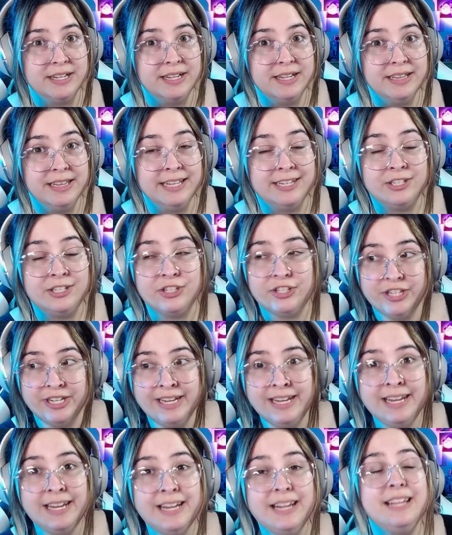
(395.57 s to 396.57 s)
Like,
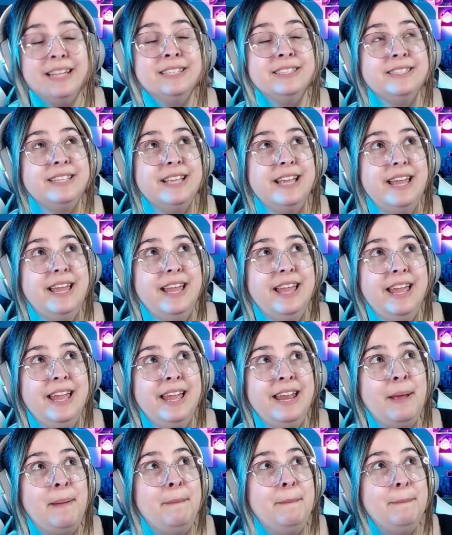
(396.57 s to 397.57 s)
she is
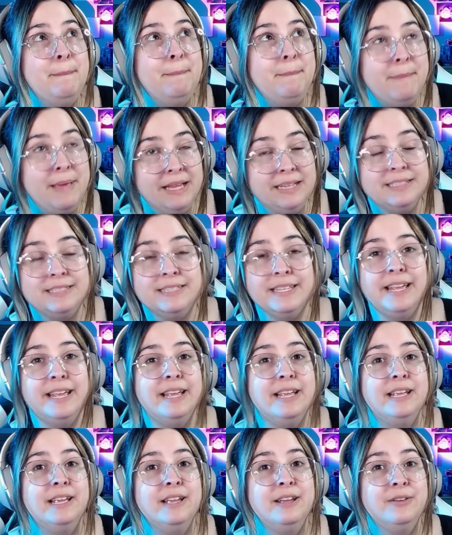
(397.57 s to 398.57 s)
an
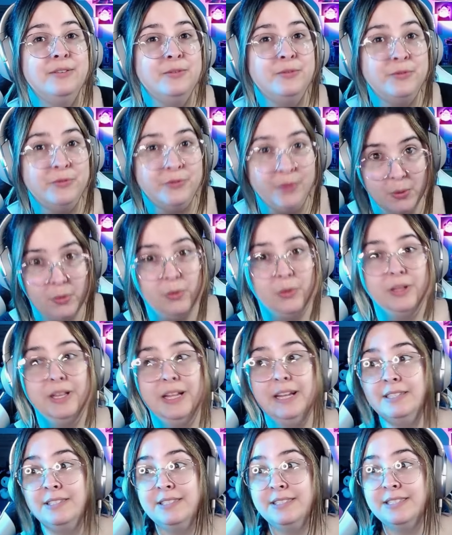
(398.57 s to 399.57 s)
amazing
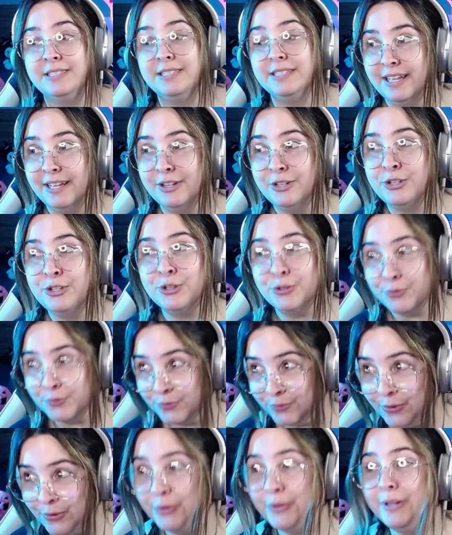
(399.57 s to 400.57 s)
vocalist.
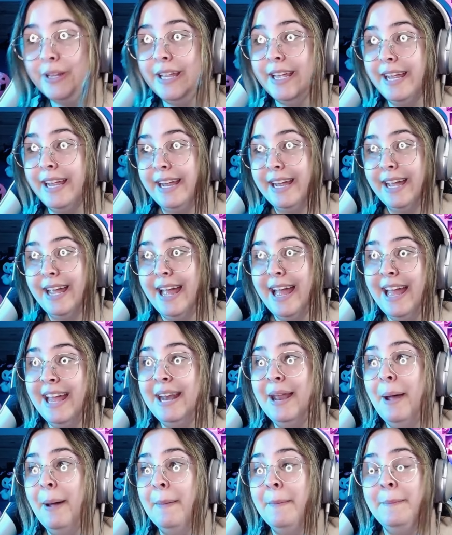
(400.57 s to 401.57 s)
Truly
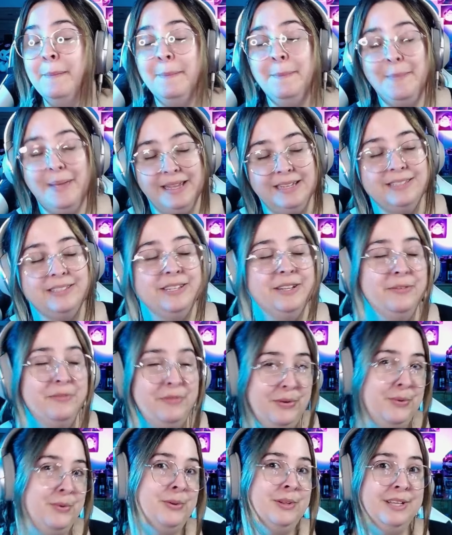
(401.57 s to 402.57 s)
an amazing
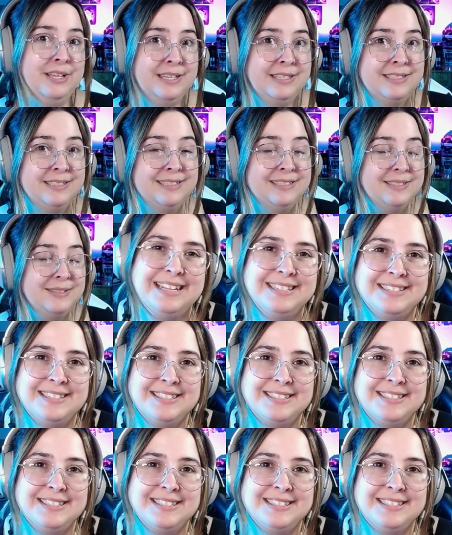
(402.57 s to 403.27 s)
vocalist.